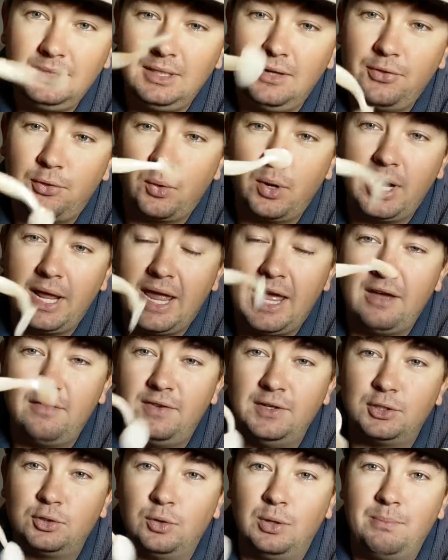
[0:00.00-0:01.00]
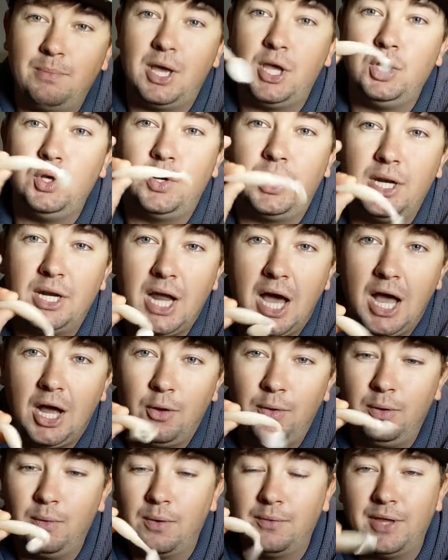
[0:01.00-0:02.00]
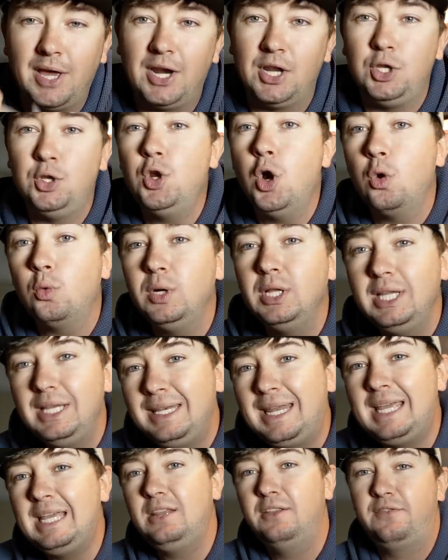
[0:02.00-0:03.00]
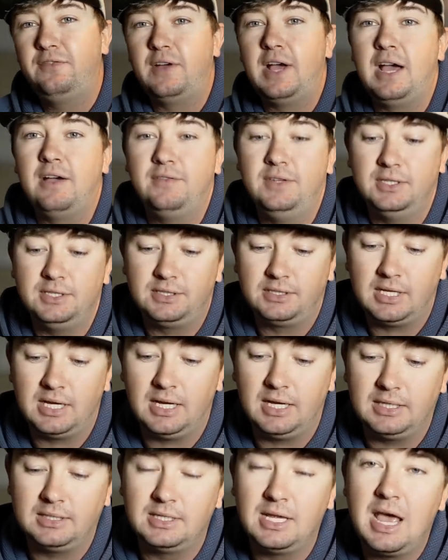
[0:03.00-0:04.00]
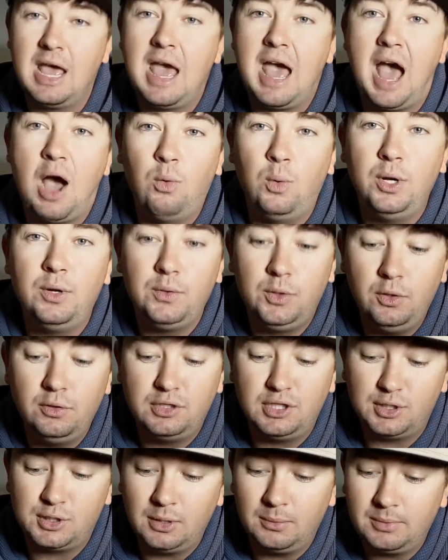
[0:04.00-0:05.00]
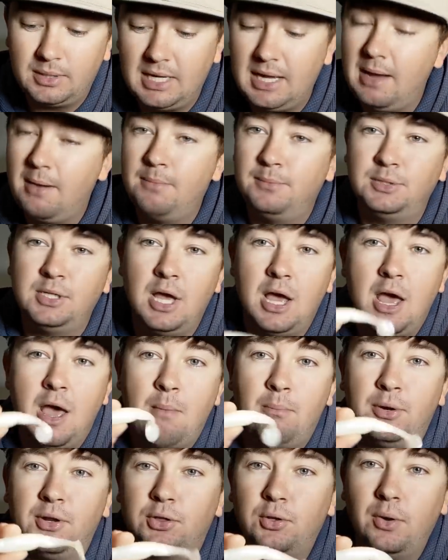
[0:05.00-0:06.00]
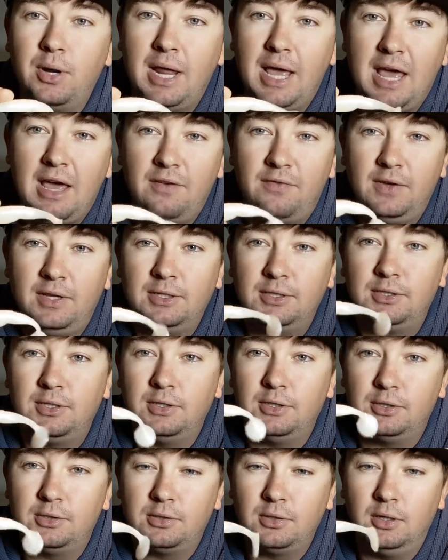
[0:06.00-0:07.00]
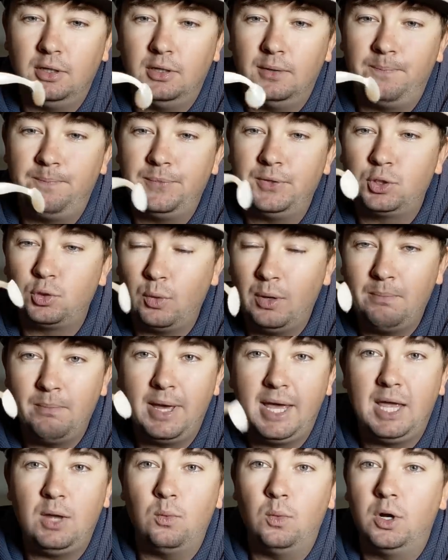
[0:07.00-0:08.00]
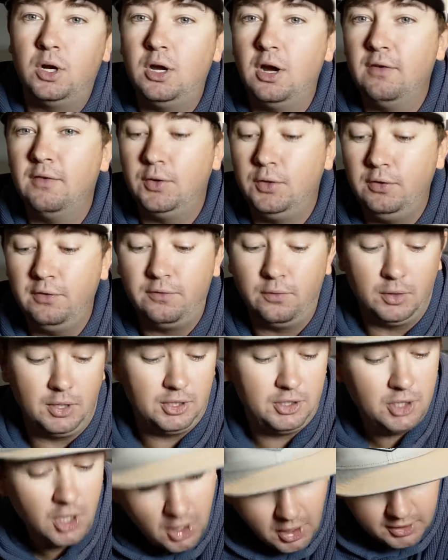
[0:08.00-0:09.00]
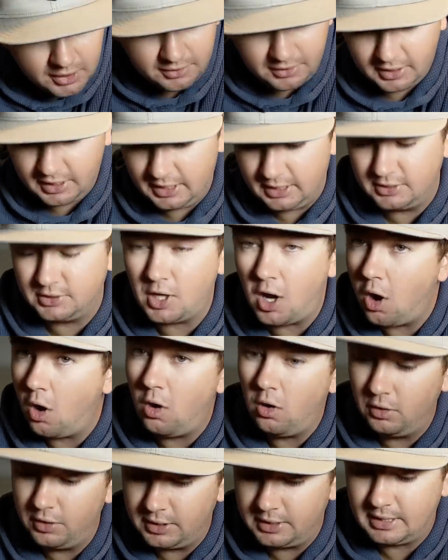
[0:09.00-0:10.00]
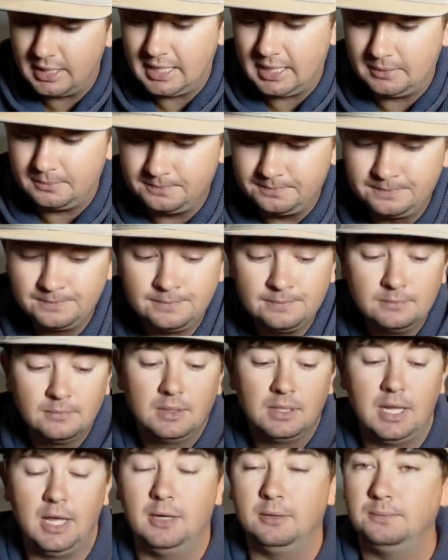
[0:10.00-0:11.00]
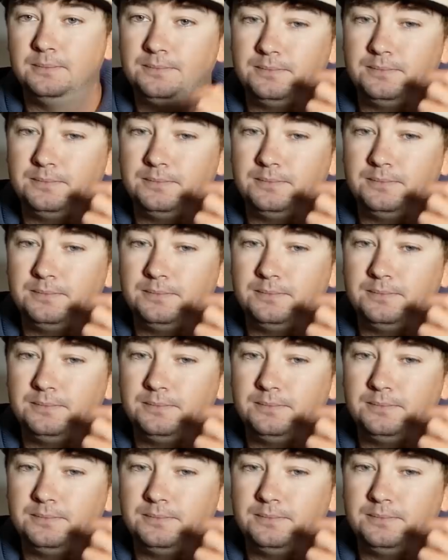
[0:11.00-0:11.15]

3.5-inch swim bait, you cannot go anywhere without it. You don't really need the 5-inch size. I will use it sometimes, but a 3.5-inch swim bait will cover you for a ton of things all the time. Now,